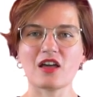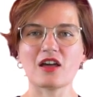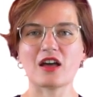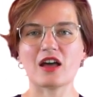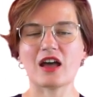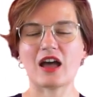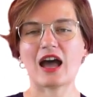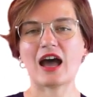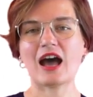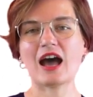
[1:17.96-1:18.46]

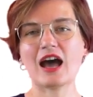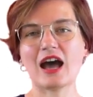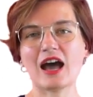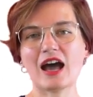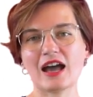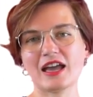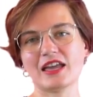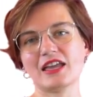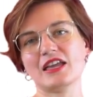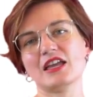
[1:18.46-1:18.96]

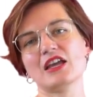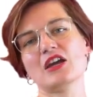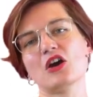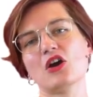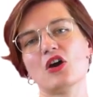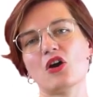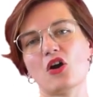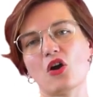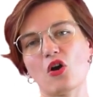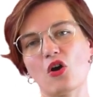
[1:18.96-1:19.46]
high
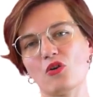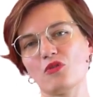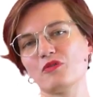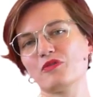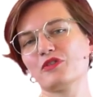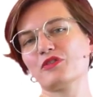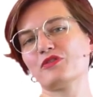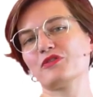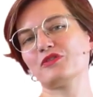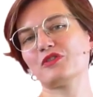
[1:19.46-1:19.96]

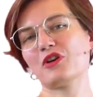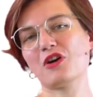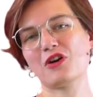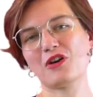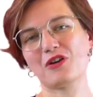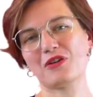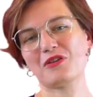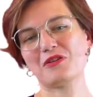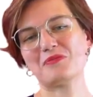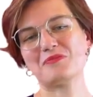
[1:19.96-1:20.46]
overflow